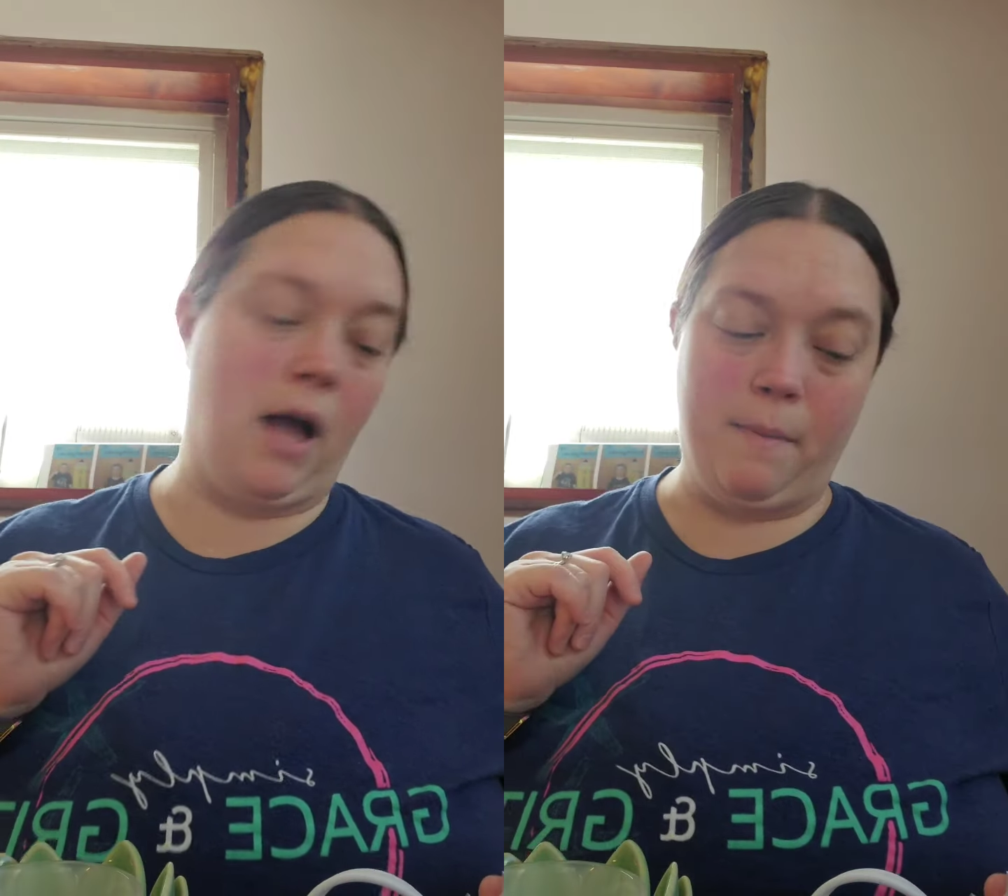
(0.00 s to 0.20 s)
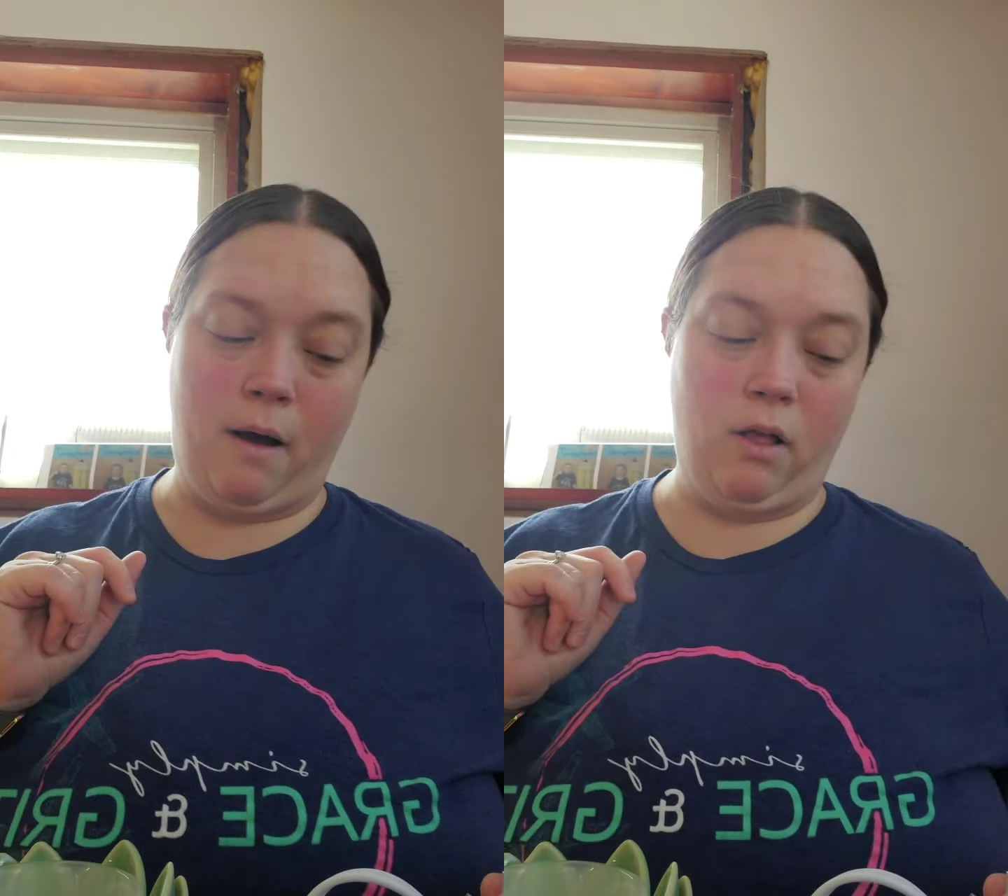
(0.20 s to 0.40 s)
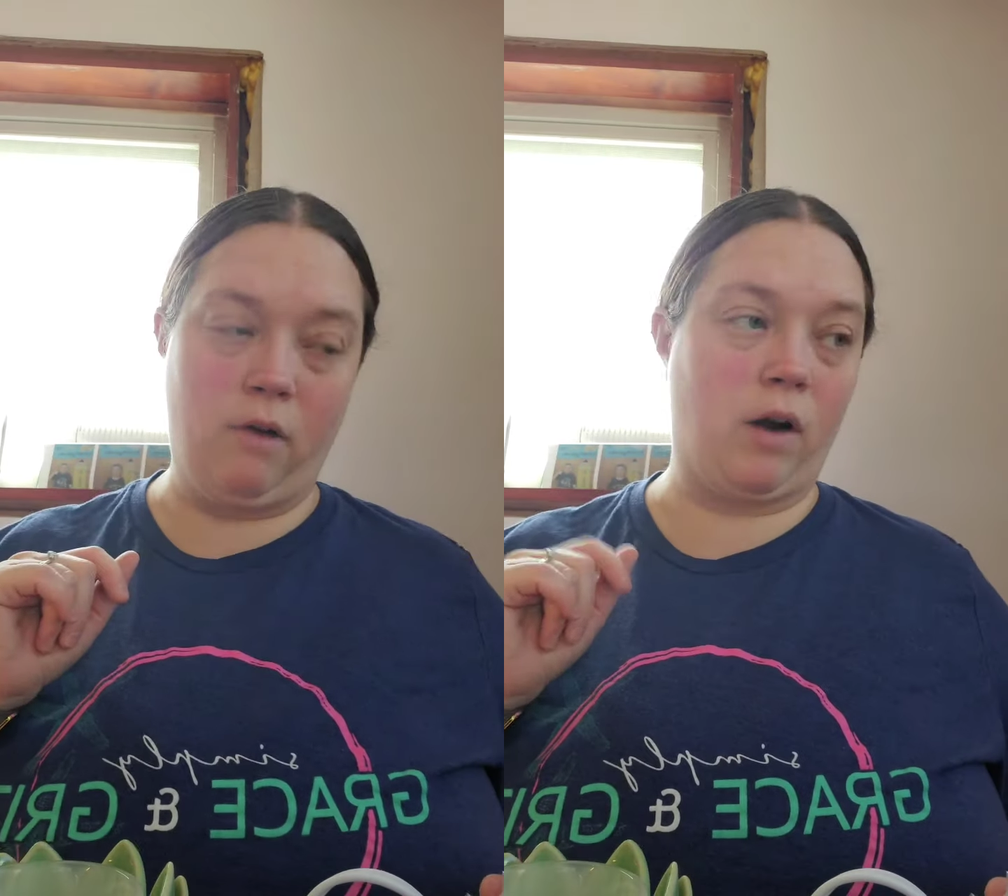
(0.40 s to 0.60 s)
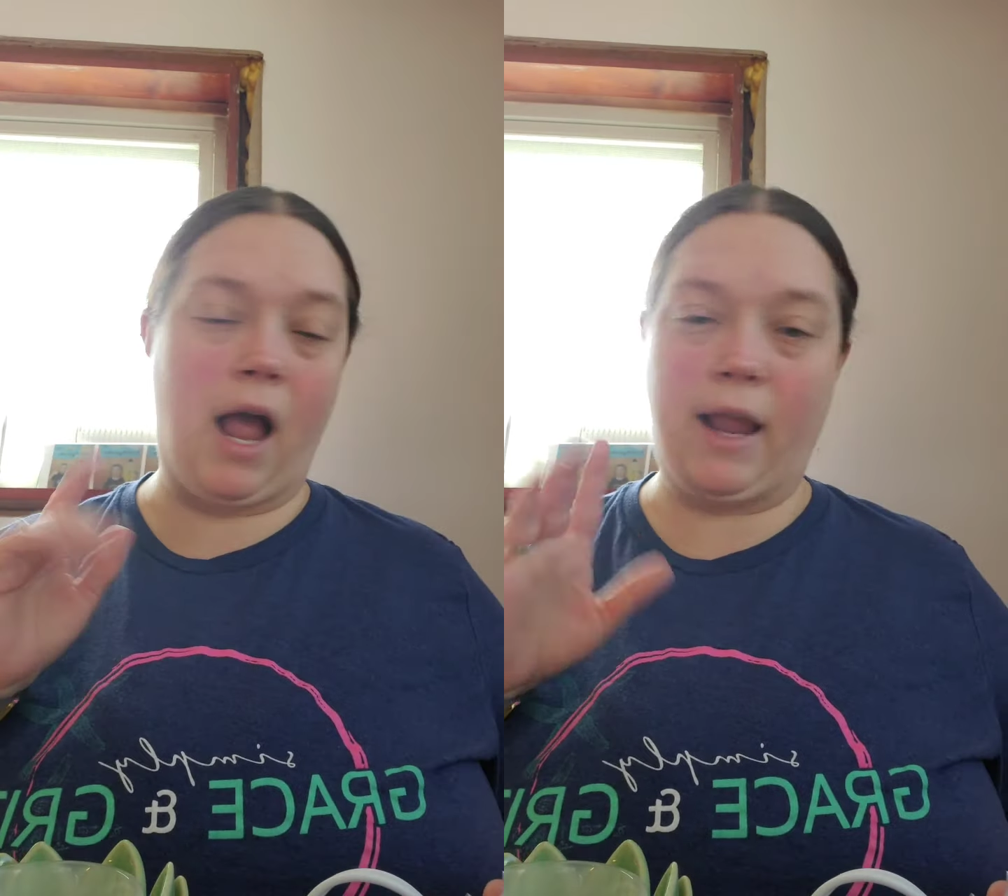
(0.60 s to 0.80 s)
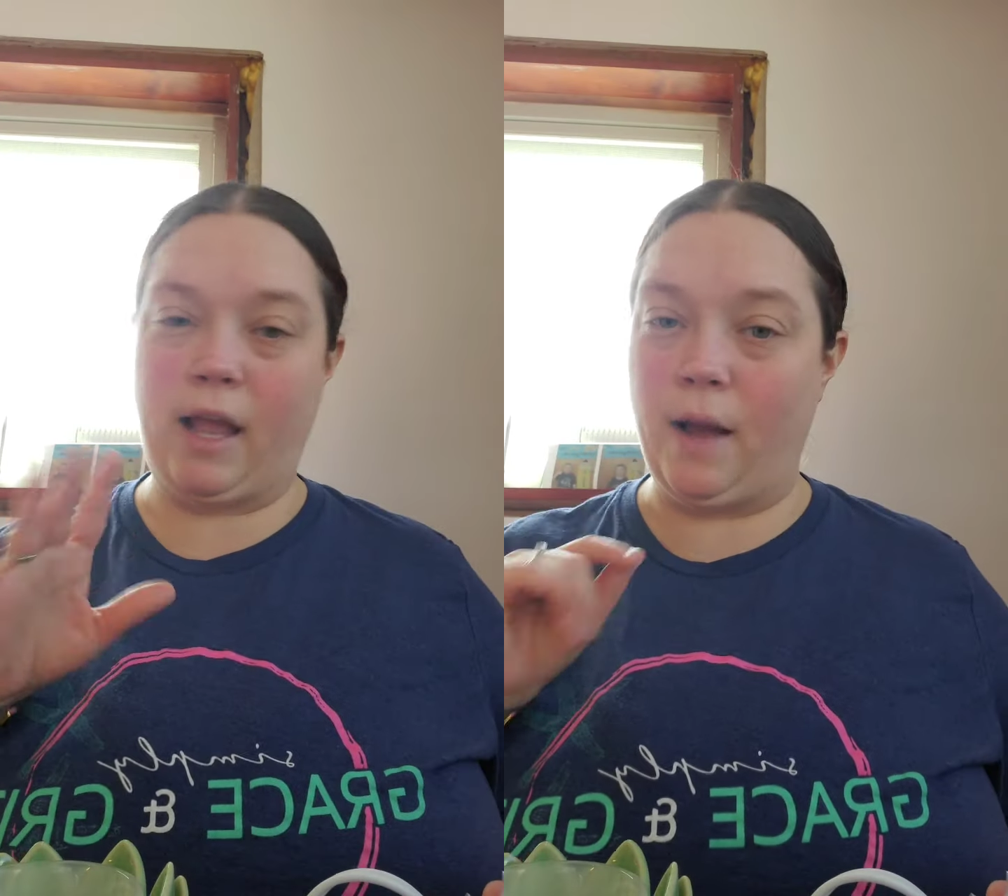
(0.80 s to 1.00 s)
I'm all over.
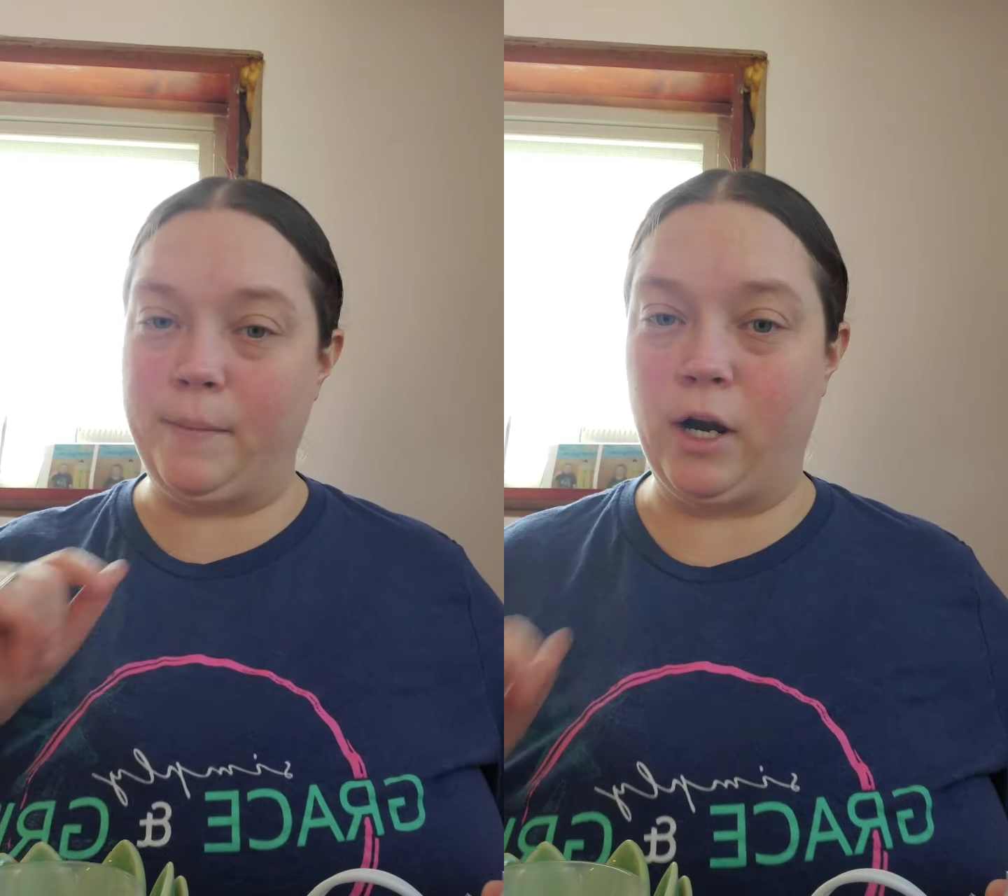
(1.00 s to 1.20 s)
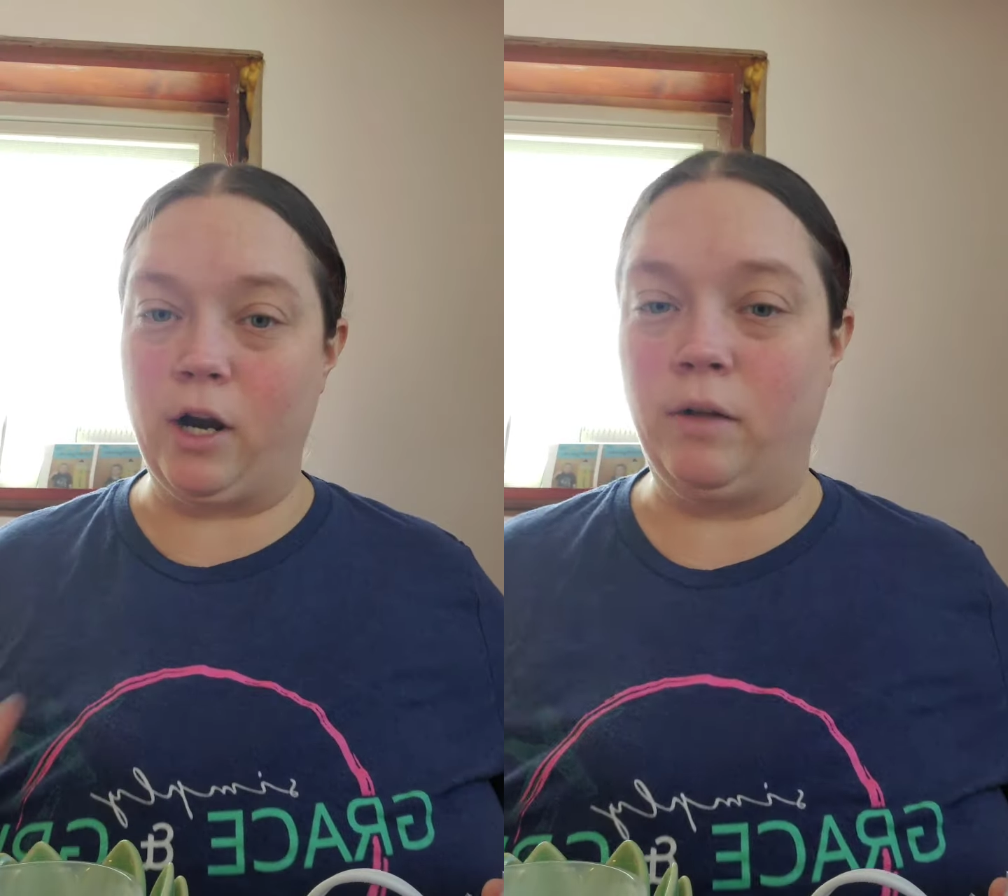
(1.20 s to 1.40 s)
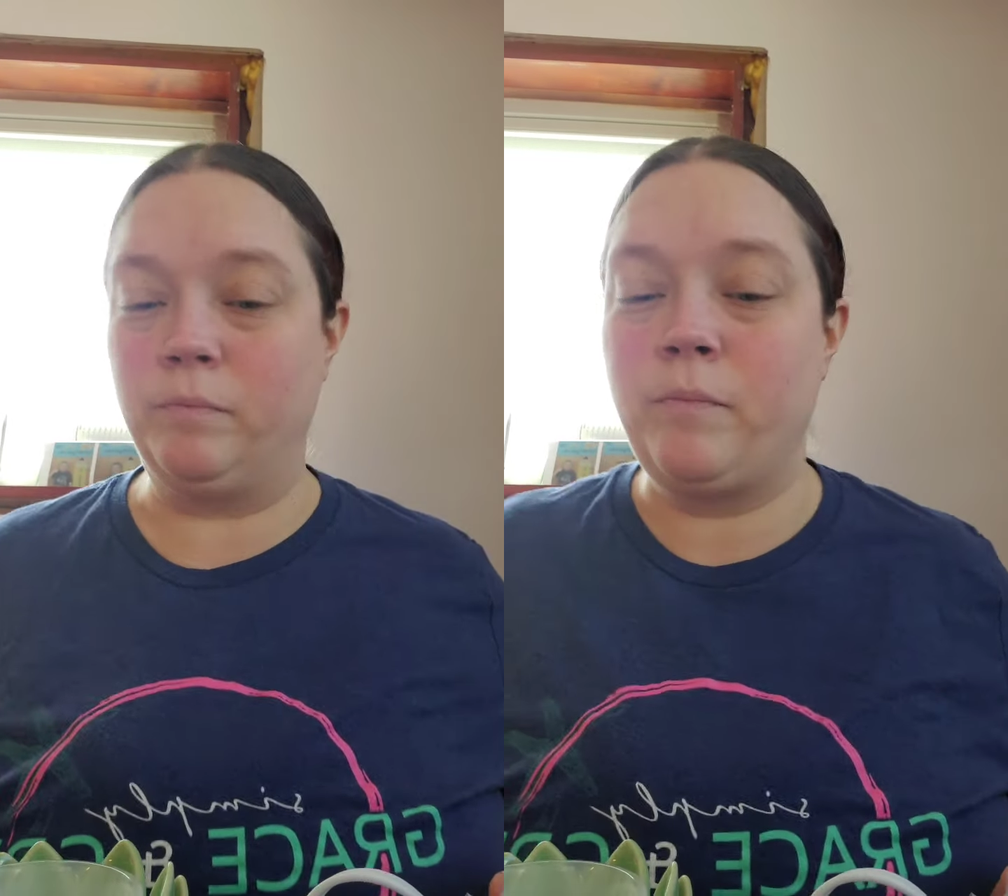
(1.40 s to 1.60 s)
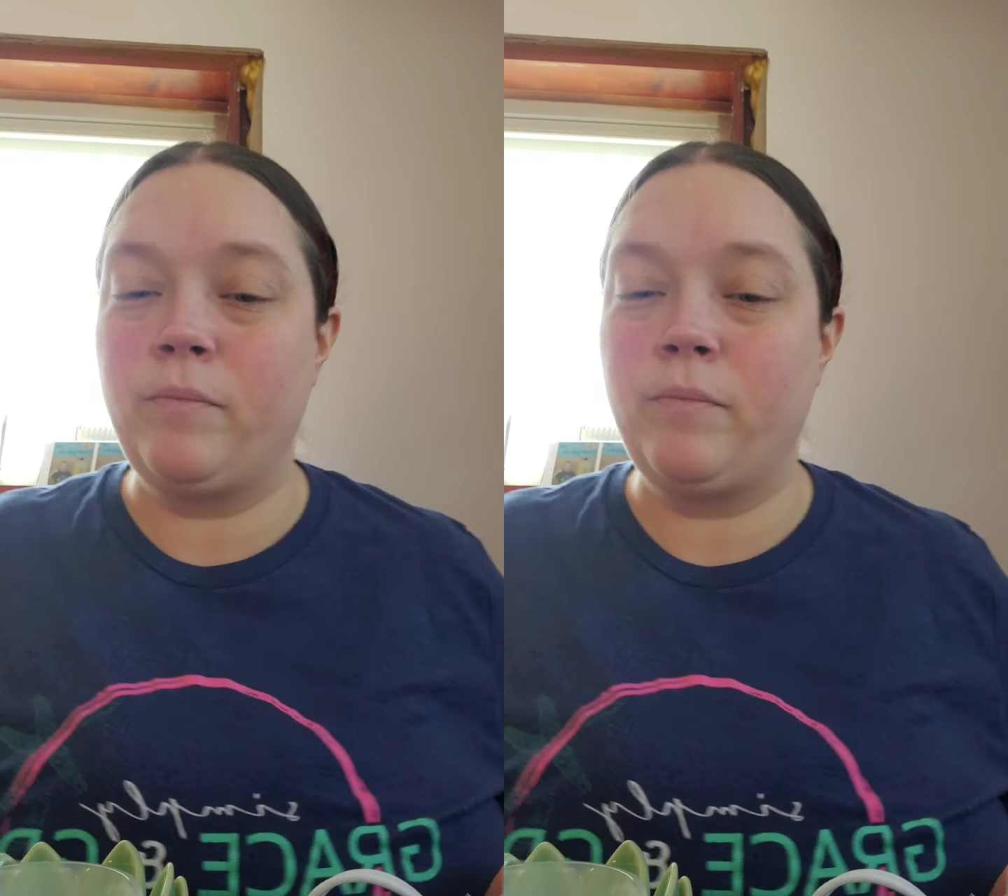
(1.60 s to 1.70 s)
I, I'm a girl.